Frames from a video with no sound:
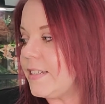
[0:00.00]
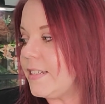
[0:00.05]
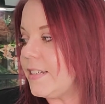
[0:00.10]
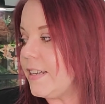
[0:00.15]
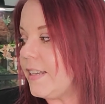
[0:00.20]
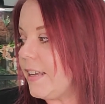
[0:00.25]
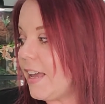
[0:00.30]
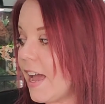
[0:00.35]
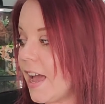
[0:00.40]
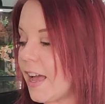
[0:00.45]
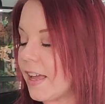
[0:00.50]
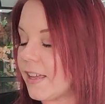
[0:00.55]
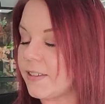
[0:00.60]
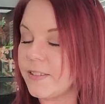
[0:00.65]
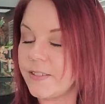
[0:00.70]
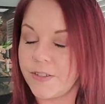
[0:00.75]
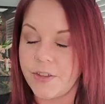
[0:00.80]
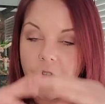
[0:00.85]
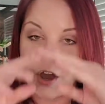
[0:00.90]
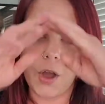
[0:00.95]
yeah,
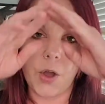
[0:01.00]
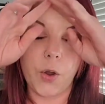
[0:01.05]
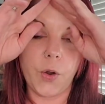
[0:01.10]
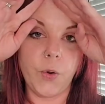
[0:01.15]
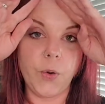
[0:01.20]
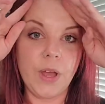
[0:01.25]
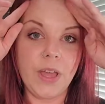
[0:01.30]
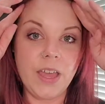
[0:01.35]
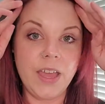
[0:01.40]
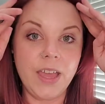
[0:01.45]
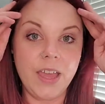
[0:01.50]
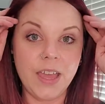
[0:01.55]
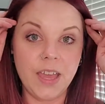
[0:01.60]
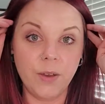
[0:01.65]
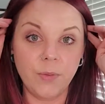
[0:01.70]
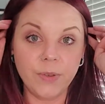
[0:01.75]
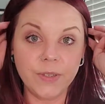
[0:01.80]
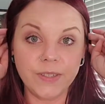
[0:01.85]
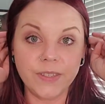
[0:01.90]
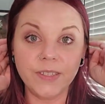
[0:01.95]
so it
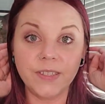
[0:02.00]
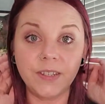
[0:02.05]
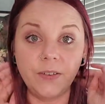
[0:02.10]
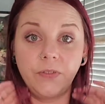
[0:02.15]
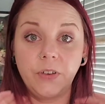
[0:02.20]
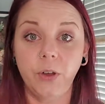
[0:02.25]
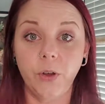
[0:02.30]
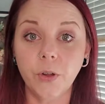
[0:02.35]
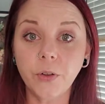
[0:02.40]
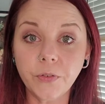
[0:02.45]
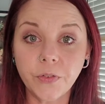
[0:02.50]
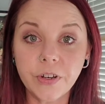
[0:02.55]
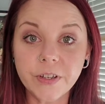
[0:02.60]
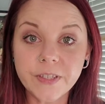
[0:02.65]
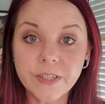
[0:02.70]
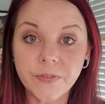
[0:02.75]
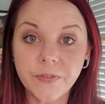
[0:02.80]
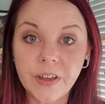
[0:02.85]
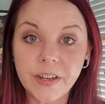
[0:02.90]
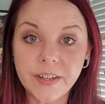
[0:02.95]
was difficult for us
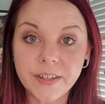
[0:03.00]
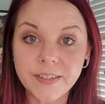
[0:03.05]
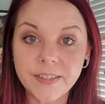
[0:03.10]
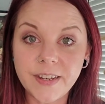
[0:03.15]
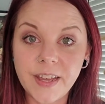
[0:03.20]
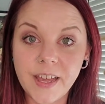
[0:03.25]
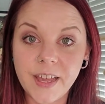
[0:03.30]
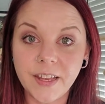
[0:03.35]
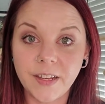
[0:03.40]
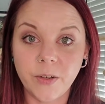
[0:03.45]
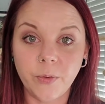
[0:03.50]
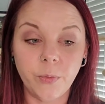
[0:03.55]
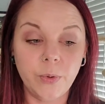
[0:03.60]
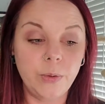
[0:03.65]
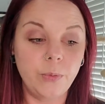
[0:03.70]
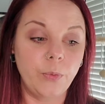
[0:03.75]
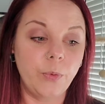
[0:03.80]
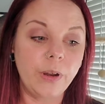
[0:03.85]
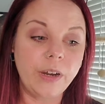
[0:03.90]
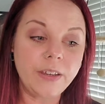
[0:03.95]
to find a stand. We
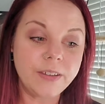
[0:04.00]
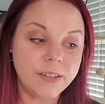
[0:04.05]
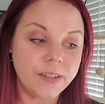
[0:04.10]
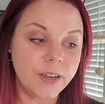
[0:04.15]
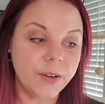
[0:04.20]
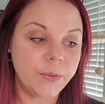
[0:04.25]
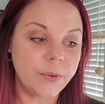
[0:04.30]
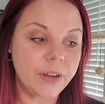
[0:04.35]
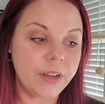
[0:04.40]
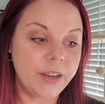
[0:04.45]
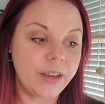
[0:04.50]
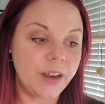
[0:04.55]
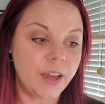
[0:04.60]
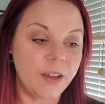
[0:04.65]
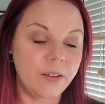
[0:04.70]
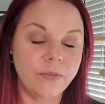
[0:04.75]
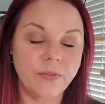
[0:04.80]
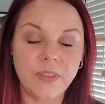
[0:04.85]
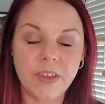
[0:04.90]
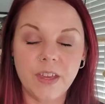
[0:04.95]
wanted to get rid
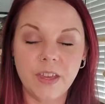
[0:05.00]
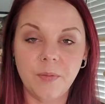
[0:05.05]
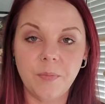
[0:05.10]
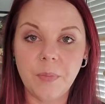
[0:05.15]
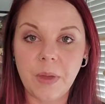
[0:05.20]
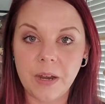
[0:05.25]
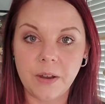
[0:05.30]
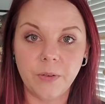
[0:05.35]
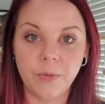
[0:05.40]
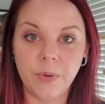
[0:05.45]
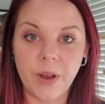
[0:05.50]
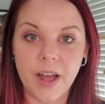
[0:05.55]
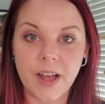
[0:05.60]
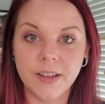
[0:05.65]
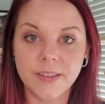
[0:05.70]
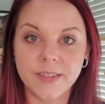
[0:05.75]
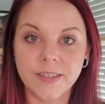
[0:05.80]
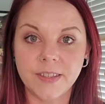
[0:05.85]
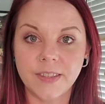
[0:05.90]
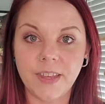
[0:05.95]
of the metal
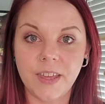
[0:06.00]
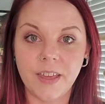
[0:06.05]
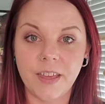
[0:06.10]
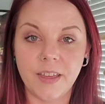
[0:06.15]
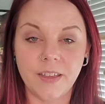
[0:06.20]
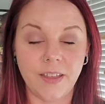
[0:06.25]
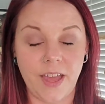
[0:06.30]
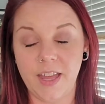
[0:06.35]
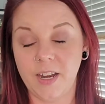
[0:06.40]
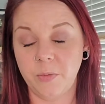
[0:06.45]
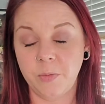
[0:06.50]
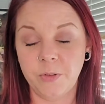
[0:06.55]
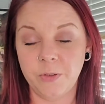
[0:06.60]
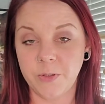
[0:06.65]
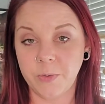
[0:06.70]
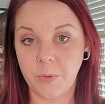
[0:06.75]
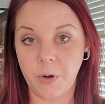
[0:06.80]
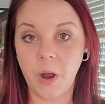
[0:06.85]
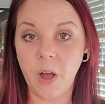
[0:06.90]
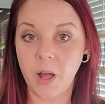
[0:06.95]
racks that the
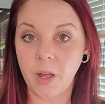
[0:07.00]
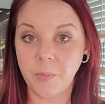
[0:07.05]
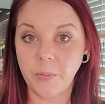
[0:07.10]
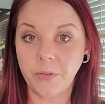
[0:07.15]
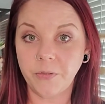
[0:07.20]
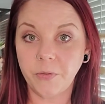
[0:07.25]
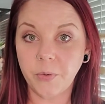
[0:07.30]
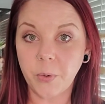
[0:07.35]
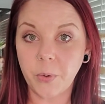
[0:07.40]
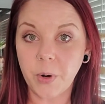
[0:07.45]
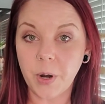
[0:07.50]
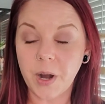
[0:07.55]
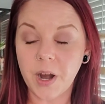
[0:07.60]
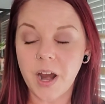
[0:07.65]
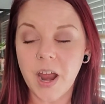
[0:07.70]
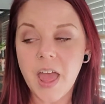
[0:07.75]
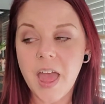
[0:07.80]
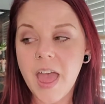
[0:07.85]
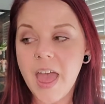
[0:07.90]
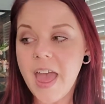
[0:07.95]
animals were on
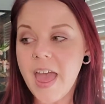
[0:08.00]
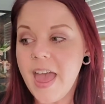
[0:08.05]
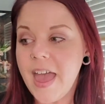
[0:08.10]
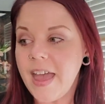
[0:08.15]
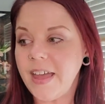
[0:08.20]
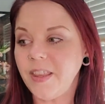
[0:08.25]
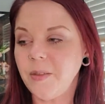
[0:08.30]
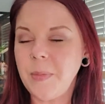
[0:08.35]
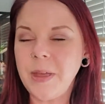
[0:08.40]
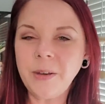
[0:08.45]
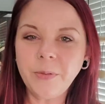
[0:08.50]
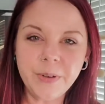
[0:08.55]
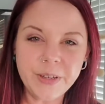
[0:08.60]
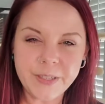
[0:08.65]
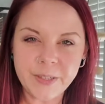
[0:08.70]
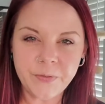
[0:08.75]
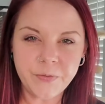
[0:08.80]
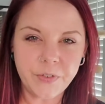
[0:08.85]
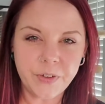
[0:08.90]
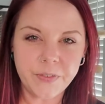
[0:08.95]
before. And the main
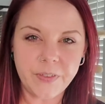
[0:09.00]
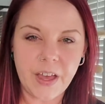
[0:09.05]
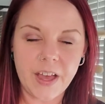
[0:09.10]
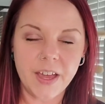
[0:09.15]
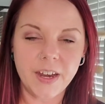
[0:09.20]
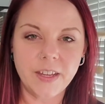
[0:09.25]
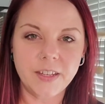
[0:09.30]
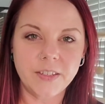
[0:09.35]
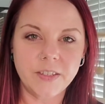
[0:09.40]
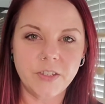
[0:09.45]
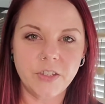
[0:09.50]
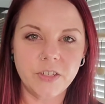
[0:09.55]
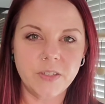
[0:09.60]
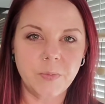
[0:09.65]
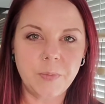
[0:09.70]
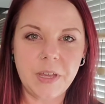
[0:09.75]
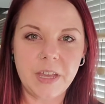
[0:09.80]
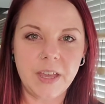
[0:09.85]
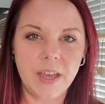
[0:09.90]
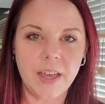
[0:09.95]
reason for that is just
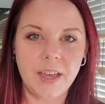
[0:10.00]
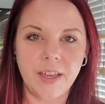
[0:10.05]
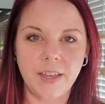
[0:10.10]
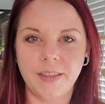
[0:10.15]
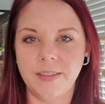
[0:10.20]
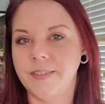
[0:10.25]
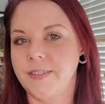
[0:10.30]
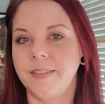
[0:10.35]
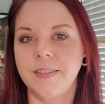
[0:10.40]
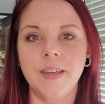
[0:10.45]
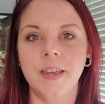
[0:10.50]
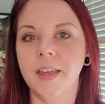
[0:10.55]
because